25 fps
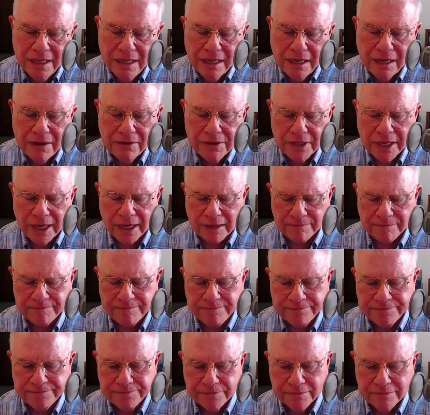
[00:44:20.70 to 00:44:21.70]
Okay,
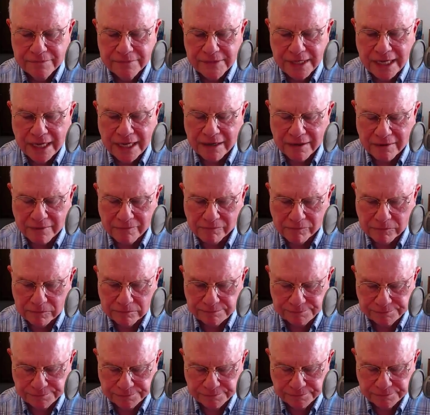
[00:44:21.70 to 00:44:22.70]
now
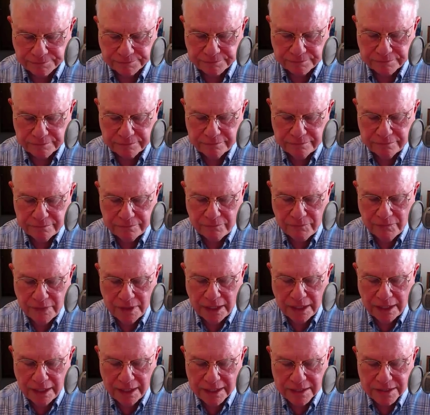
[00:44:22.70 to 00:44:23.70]

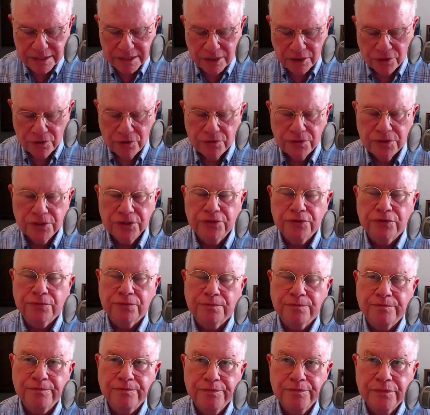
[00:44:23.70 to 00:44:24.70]
let's go to